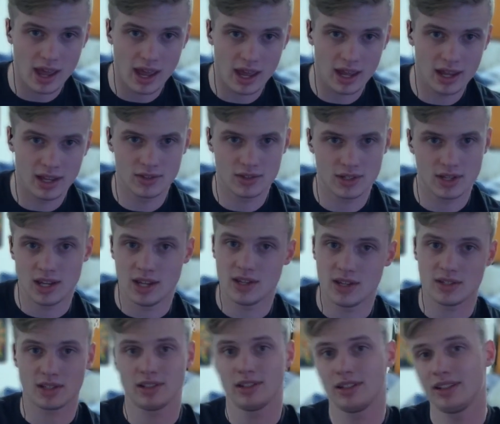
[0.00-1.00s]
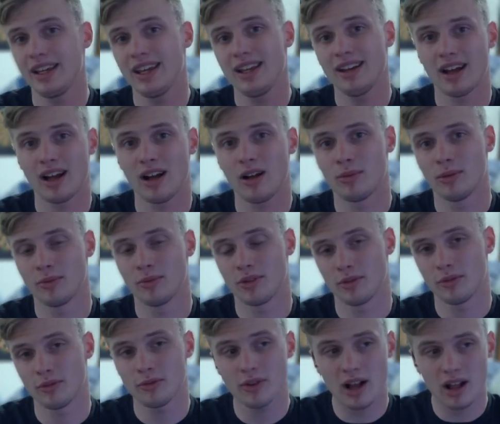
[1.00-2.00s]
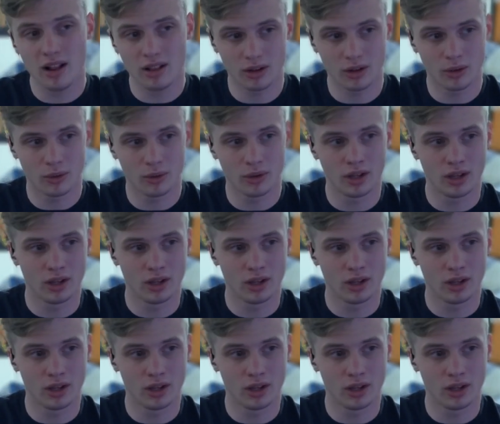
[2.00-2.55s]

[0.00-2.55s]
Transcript: and his clean album to follow,